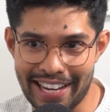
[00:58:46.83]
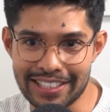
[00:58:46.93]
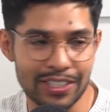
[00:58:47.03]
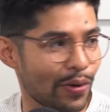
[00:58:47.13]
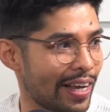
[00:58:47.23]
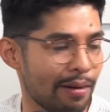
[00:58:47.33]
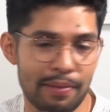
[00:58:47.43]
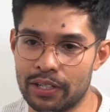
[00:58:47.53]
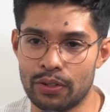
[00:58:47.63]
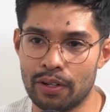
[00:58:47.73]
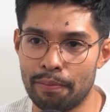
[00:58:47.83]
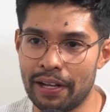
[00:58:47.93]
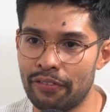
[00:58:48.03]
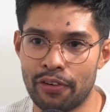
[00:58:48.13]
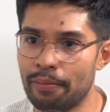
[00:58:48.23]
integrated in my Google
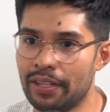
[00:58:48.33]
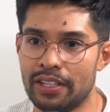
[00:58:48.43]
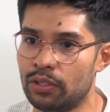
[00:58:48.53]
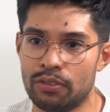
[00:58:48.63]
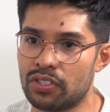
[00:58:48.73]
platform, and then you